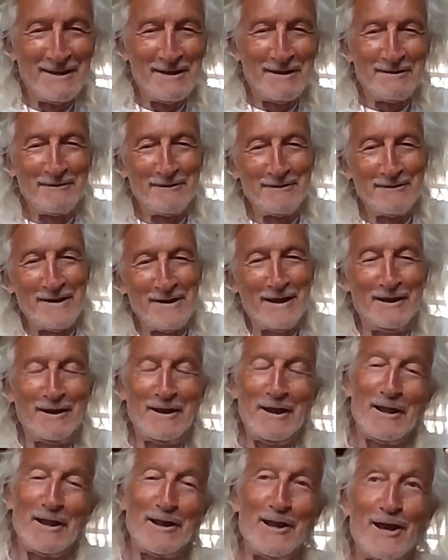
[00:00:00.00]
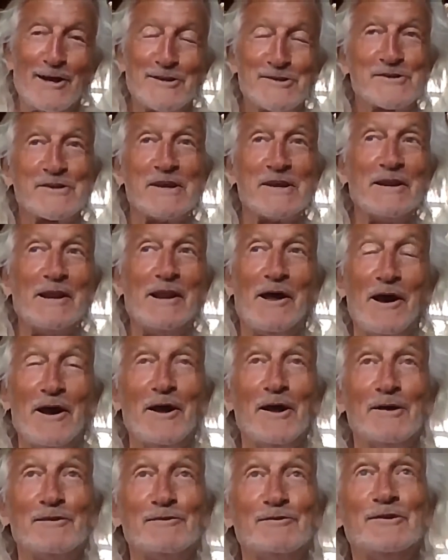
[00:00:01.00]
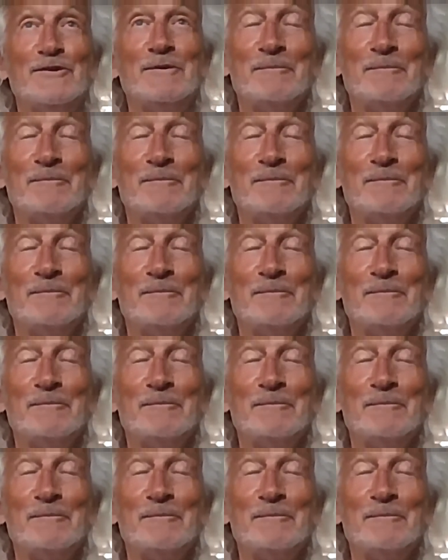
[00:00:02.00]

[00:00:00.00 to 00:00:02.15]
Well, lust and love.